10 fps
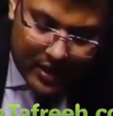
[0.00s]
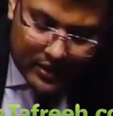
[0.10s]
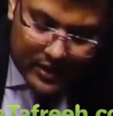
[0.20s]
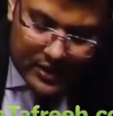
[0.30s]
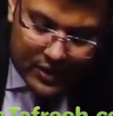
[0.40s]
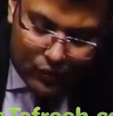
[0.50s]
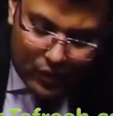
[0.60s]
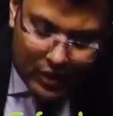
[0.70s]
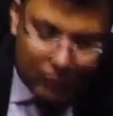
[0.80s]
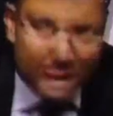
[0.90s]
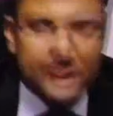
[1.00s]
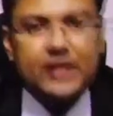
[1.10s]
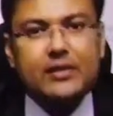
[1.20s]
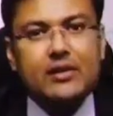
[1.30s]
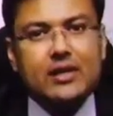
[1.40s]
This is one
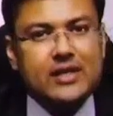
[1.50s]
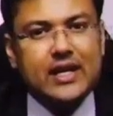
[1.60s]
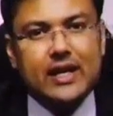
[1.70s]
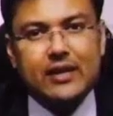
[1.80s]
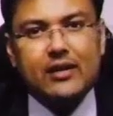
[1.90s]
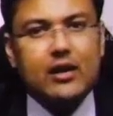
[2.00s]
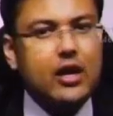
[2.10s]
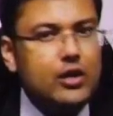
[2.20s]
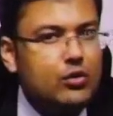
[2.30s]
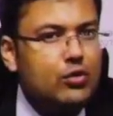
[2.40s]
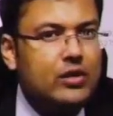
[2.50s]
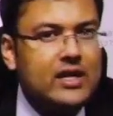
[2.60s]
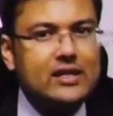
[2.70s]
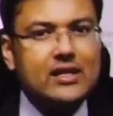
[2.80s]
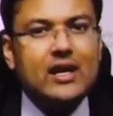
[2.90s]
question. Second, you
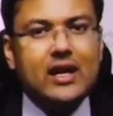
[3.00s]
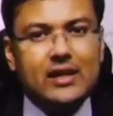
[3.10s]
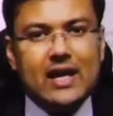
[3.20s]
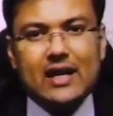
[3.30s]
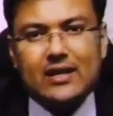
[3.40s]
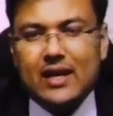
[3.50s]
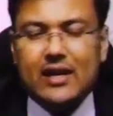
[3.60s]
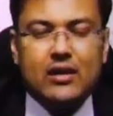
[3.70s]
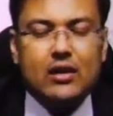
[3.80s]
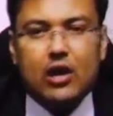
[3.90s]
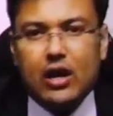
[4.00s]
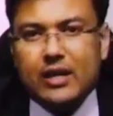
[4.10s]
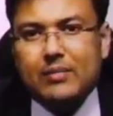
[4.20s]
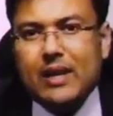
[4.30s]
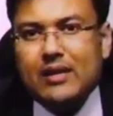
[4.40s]
noticed that in
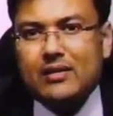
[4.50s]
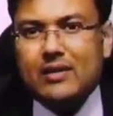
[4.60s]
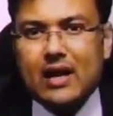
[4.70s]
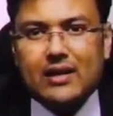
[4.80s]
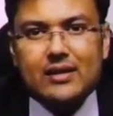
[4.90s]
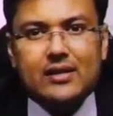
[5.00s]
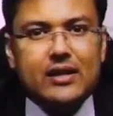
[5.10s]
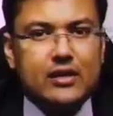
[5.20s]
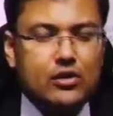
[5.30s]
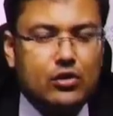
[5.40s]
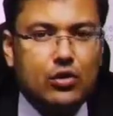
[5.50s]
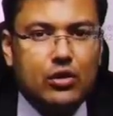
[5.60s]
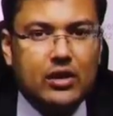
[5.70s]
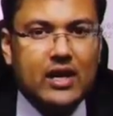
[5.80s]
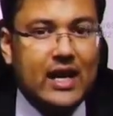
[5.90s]
chronic pancreatitis there is
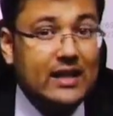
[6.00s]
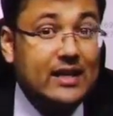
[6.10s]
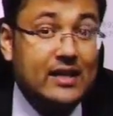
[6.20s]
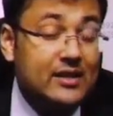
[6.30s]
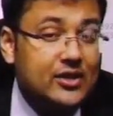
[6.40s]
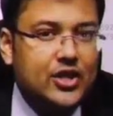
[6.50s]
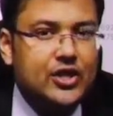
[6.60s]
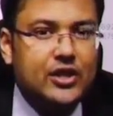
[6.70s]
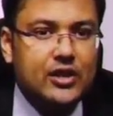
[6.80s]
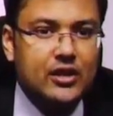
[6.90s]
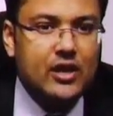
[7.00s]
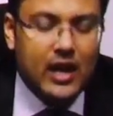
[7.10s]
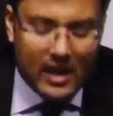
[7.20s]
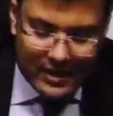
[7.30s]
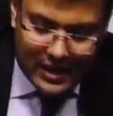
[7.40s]
stone and there is stricture.
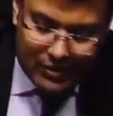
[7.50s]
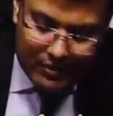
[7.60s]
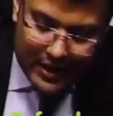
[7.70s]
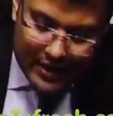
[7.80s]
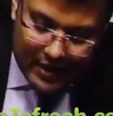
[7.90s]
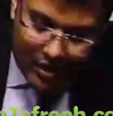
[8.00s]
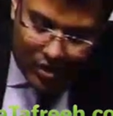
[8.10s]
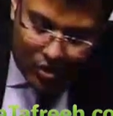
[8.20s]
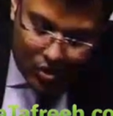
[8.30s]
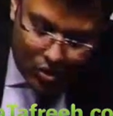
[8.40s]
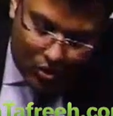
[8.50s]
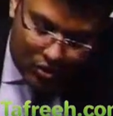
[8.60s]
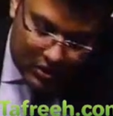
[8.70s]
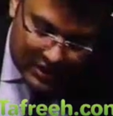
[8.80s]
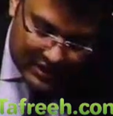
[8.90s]
That's why
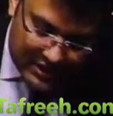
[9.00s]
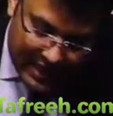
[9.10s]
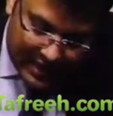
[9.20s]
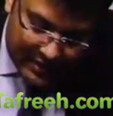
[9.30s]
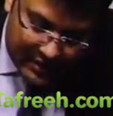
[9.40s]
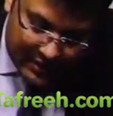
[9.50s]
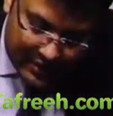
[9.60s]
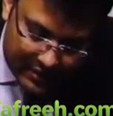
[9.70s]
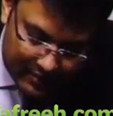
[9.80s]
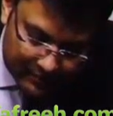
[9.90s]
gold standard